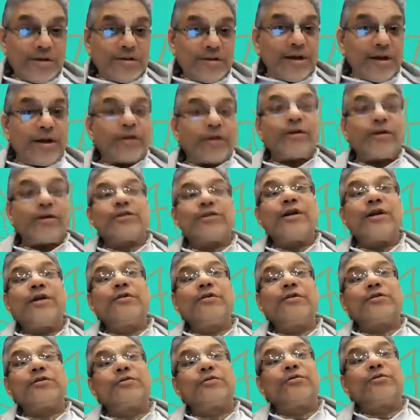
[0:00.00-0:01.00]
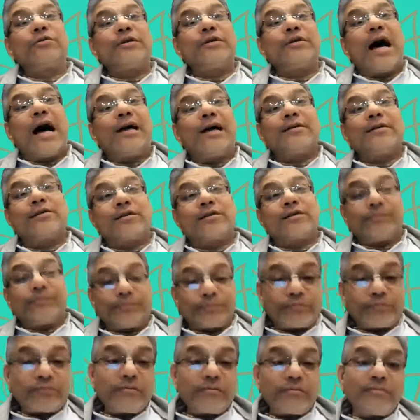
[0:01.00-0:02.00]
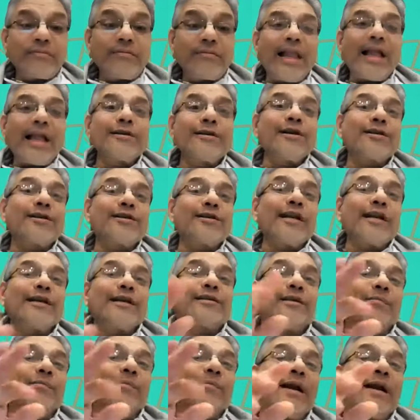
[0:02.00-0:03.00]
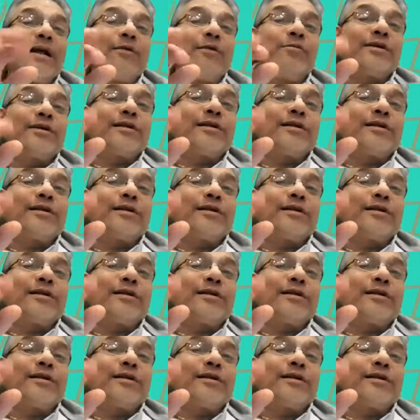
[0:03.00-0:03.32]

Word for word: And Krishna used to dance just like somebody who